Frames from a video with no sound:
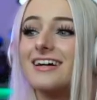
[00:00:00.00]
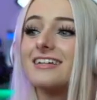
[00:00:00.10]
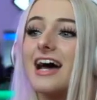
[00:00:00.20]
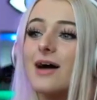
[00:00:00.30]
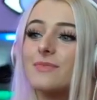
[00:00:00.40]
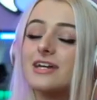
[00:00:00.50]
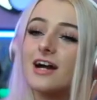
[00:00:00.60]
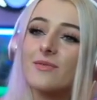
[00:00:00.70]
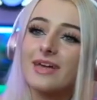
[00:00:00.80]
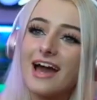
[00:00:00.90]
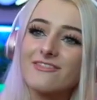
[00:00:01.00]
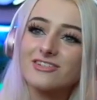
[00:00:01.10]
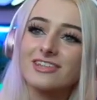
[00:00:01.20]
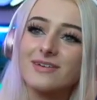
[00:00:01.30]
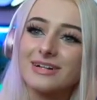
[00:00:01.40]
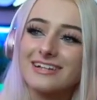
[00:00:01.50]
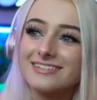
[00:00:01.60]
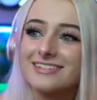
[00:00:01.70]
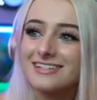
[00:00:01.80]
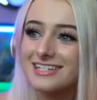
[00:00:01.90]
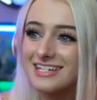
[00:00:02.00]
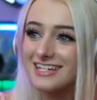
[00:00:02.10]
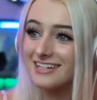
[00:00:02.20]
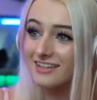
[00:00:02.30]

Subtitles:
Not me coming after them when I was 13.